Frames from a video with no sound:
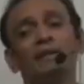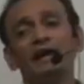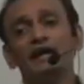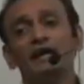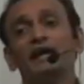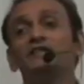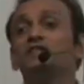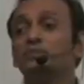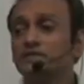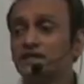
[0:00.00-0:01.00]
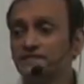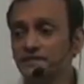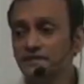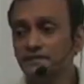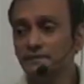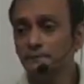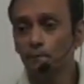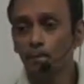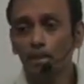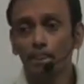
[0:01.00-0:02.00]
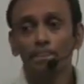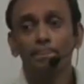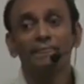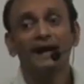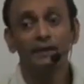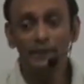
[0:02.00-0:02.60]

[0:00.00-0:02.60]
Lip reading: I make A the observer. I